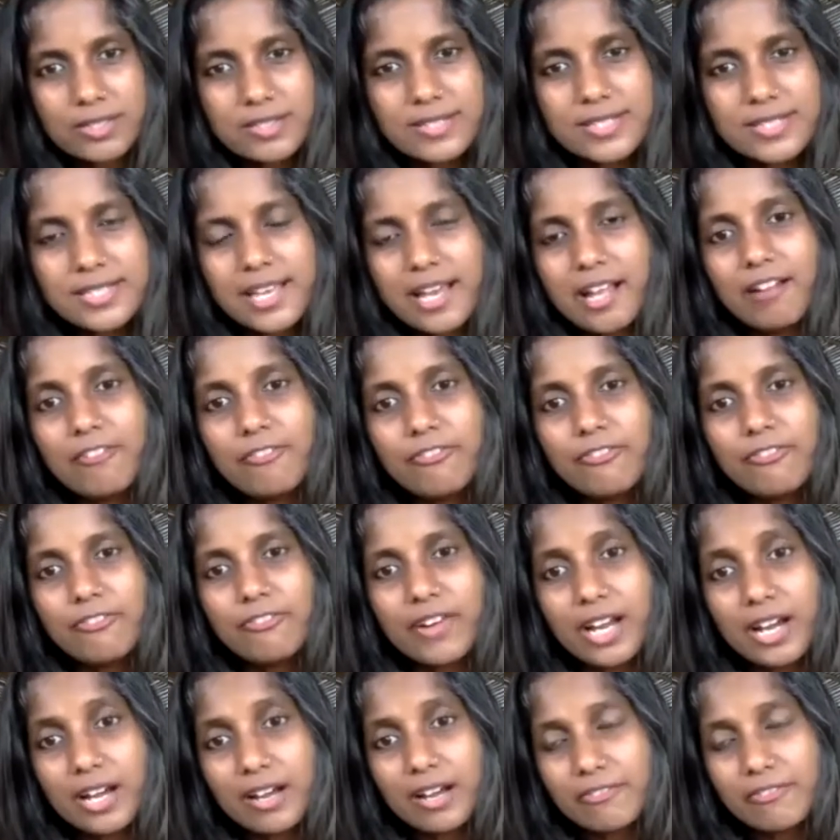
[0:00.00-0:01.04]

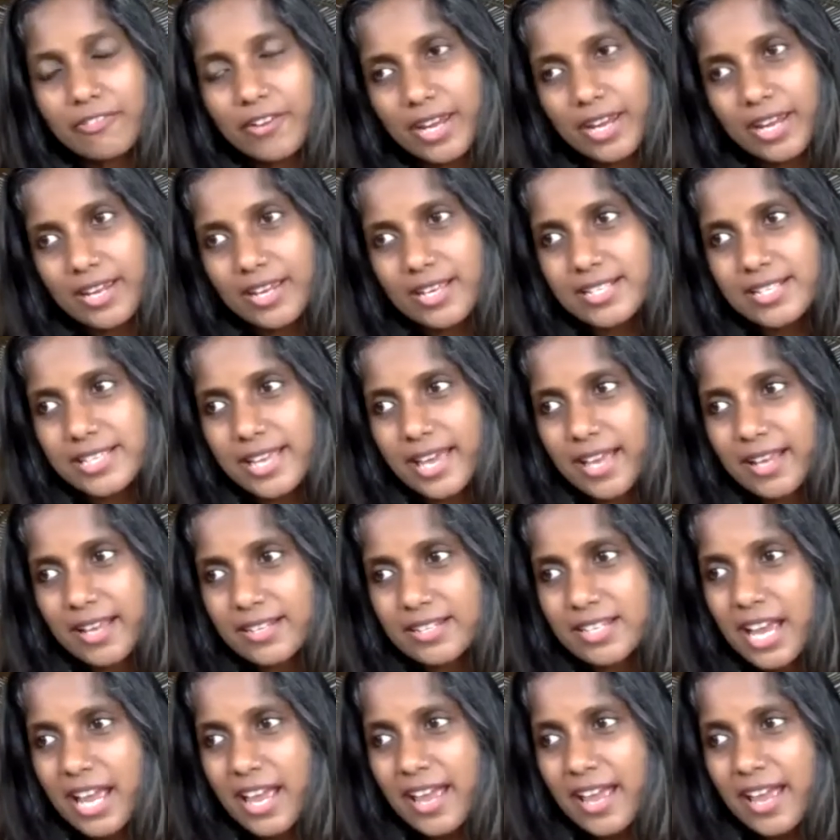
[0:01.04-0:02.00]
self-love is and